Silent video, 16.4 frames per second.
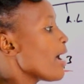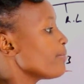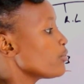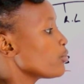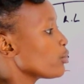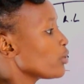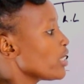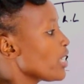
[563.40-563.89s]

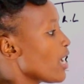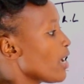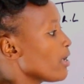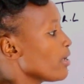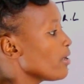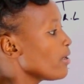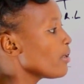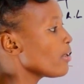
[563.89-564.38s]
up to
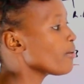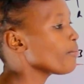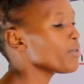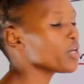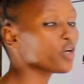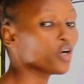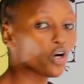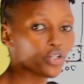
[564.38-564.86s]
here,
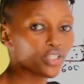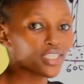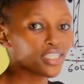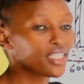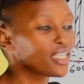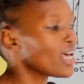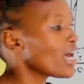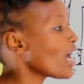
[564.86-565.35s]

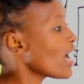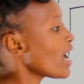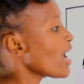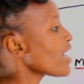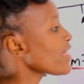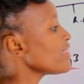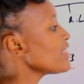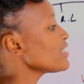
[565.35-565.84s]
because
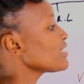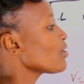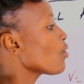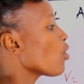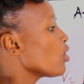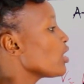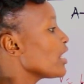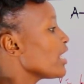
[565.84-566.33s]
this
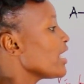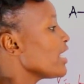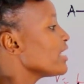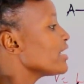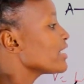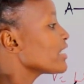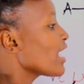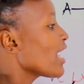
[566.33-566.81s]
whole
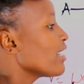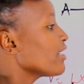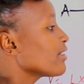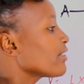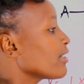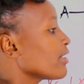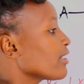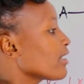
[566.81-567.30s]
area
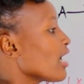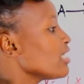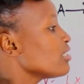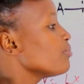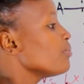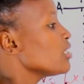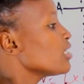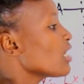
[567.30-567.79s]

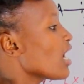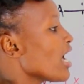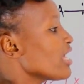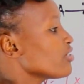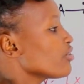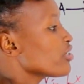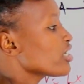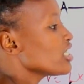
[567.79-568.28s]
has
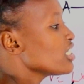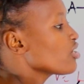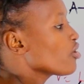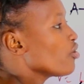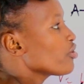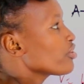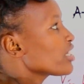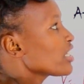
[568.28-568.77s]
already
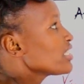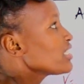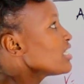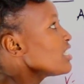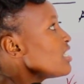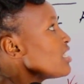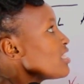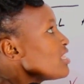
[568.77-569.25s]
concrete.
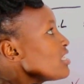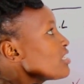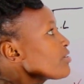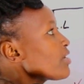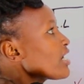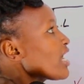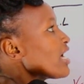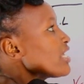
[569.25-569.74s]
This
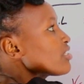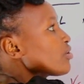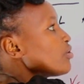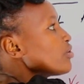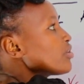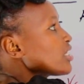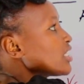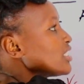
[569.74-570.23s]
one has
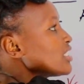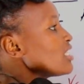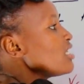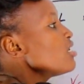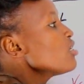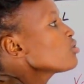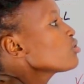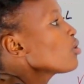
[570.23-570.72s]
concrete.
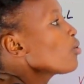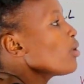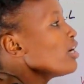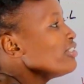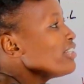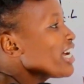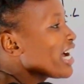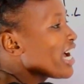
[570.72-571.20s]
So
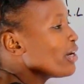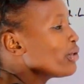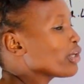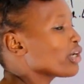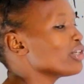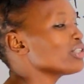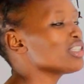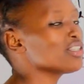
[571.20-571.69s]
when we are
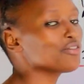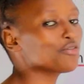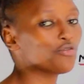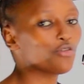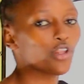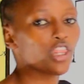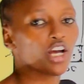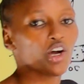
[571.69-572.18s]
accounting
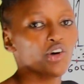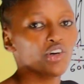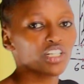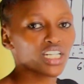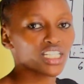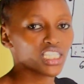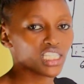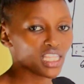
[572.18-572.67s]
for the
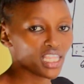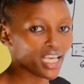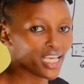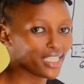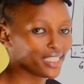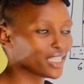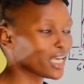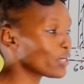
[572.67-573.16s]
concrete in
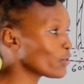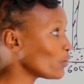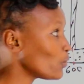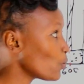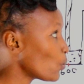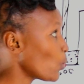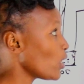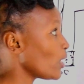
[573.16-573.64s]
the
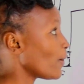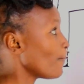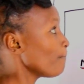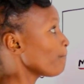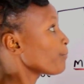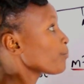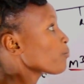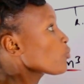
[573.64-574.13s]
internal wall,
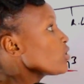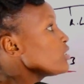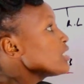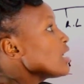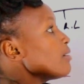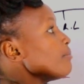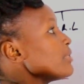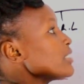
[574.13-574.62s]
we
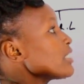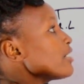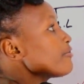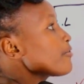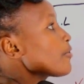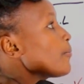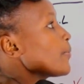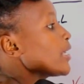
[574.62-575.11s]
shall measure
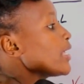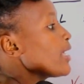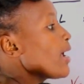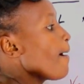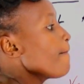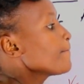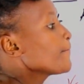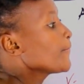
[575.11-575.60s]
from
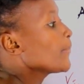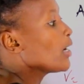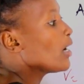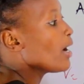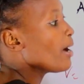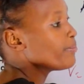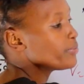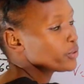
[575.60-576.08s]
here
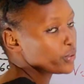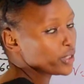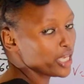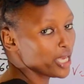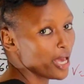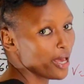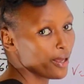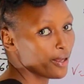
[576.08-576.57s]
up to
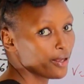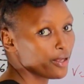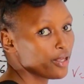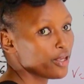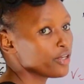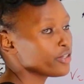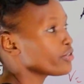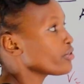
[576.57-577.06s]
here.
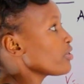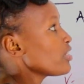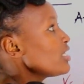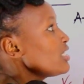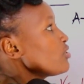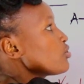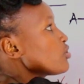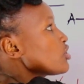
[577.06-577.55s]
So
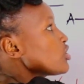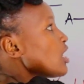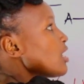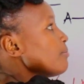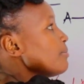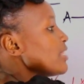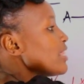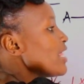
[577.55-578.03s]
this
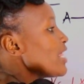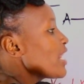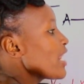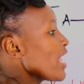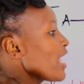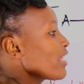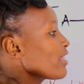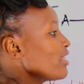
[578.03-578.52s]
shall be the
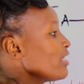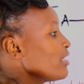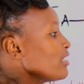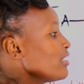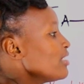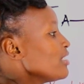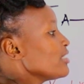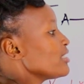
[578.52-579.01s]
length
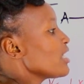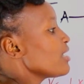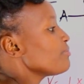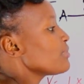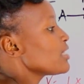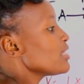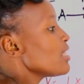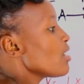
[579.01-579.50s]

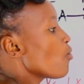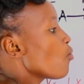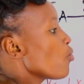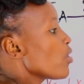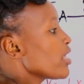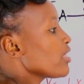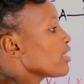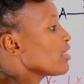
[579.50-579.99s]
times the
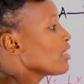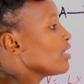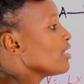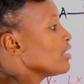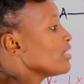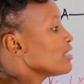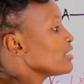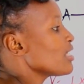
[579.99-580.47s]

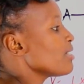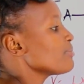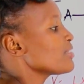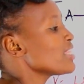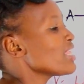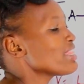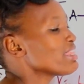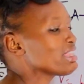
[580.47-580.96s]
width
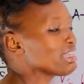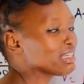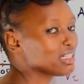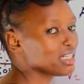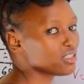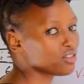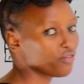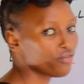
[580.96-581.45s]
times the
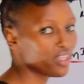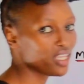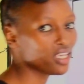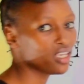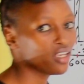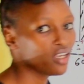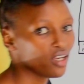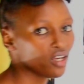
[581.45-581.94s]
thickness of
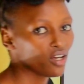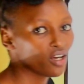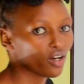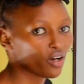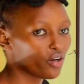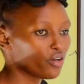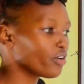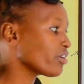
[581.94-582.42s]
the
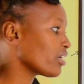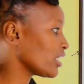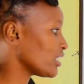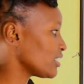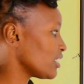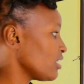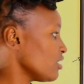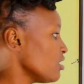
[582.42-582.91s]

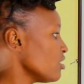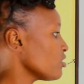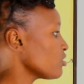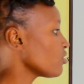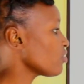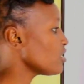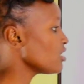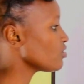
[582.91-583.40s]
concrete.
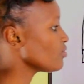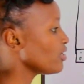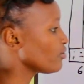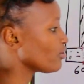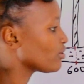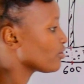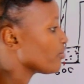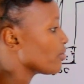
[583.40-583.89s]
So this
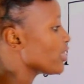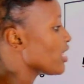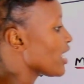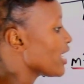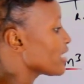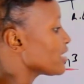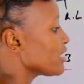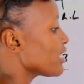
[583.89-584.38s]
one was for
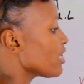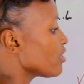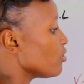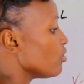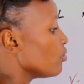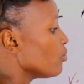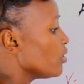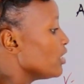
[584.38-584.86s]
the
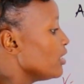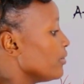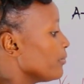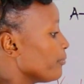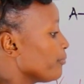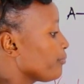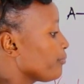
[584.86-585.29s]
external wall.